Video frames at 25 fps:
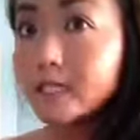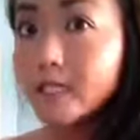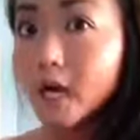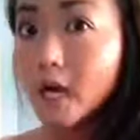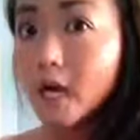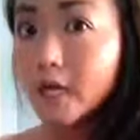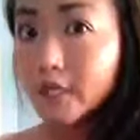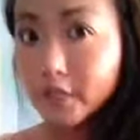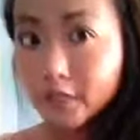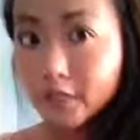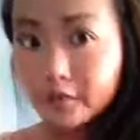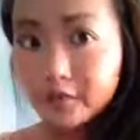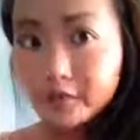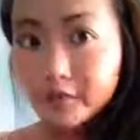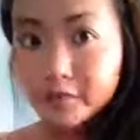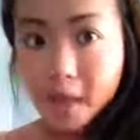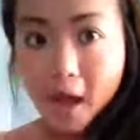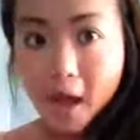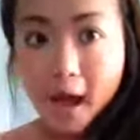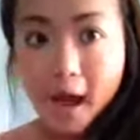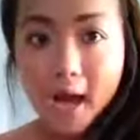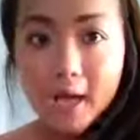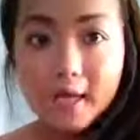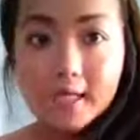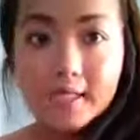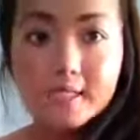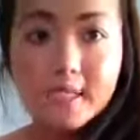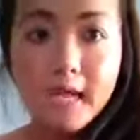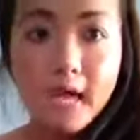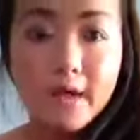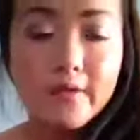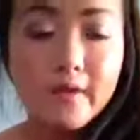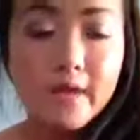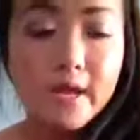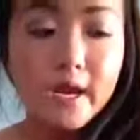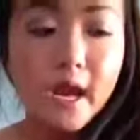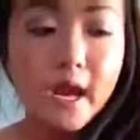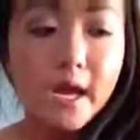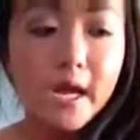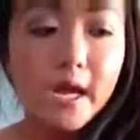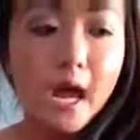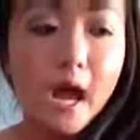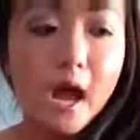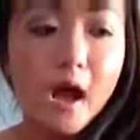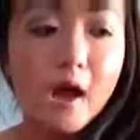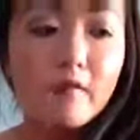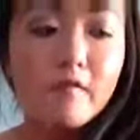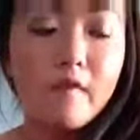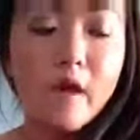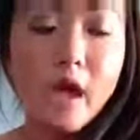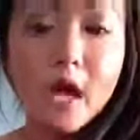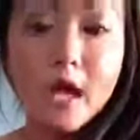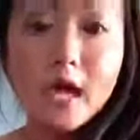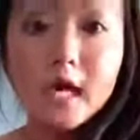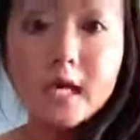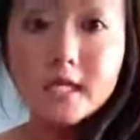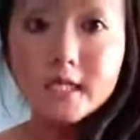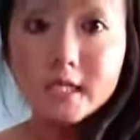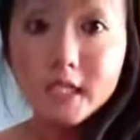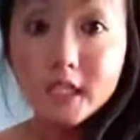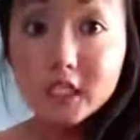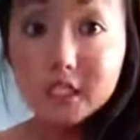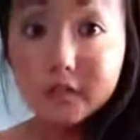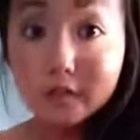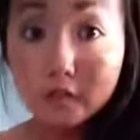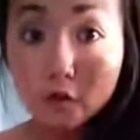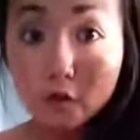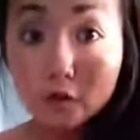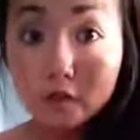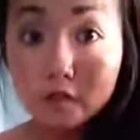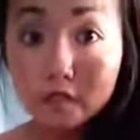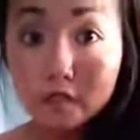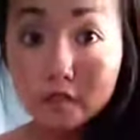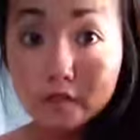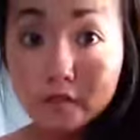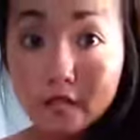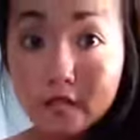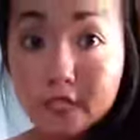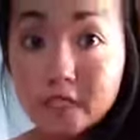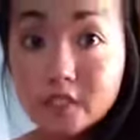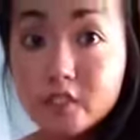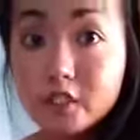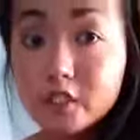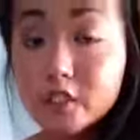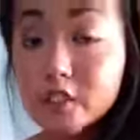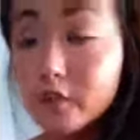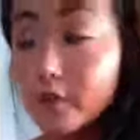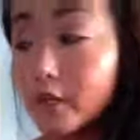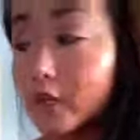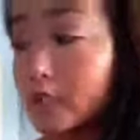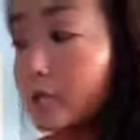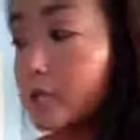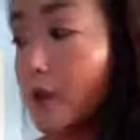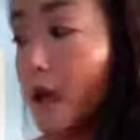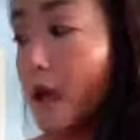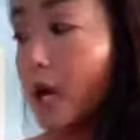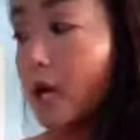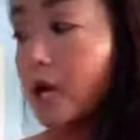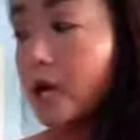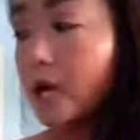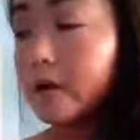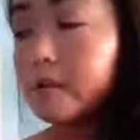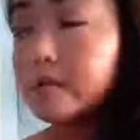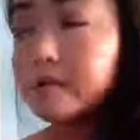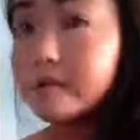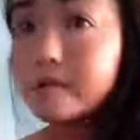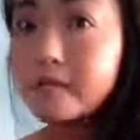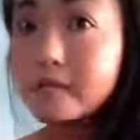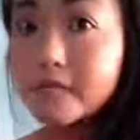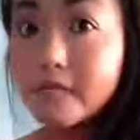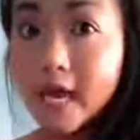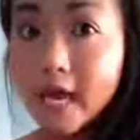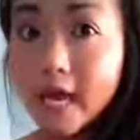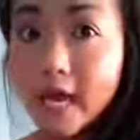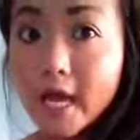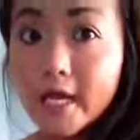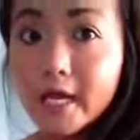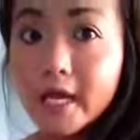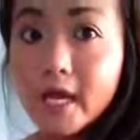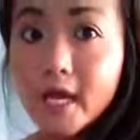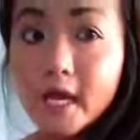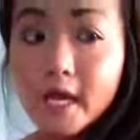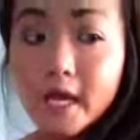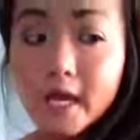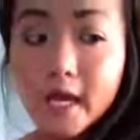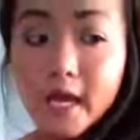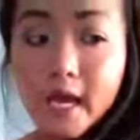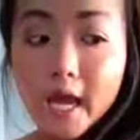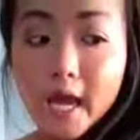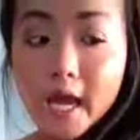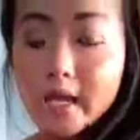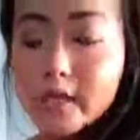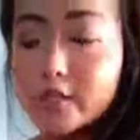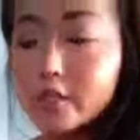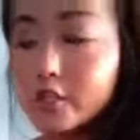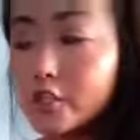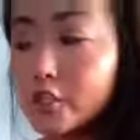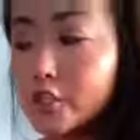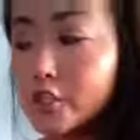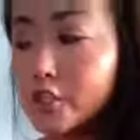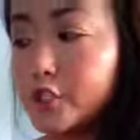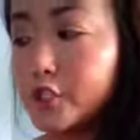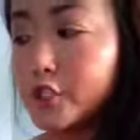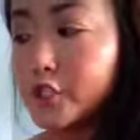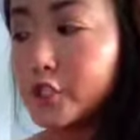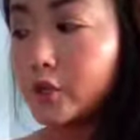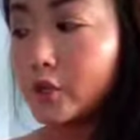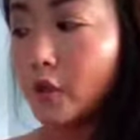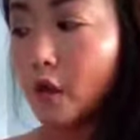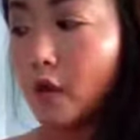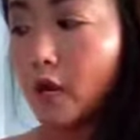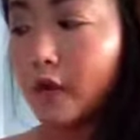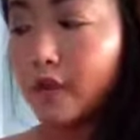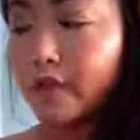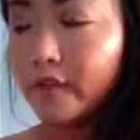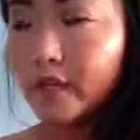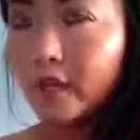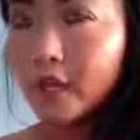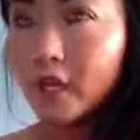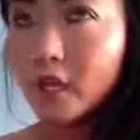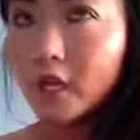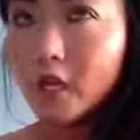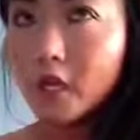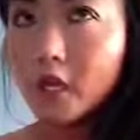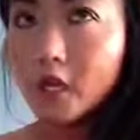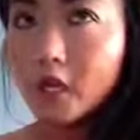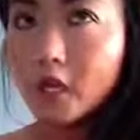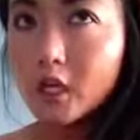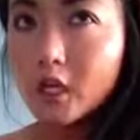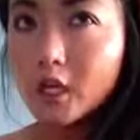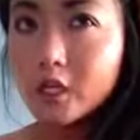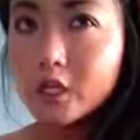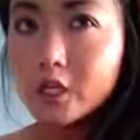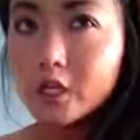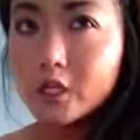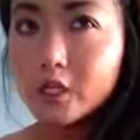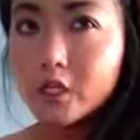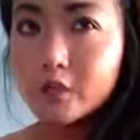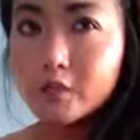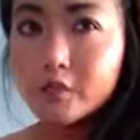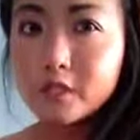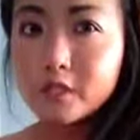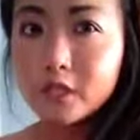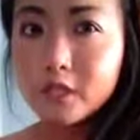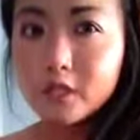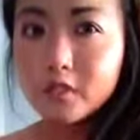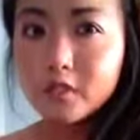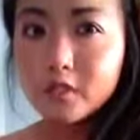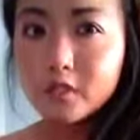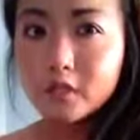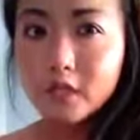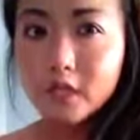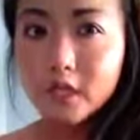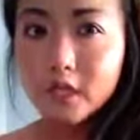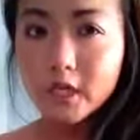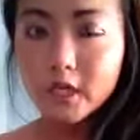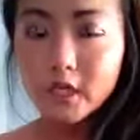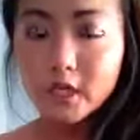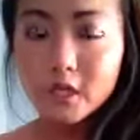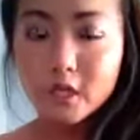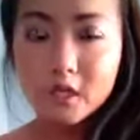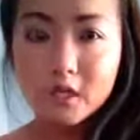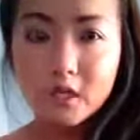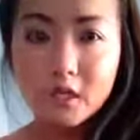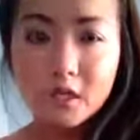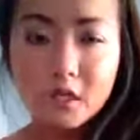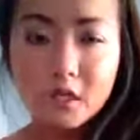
unused packs, and then I have 6 photos of this. So each pack comes with 10 and 2, and I think 2 is either like,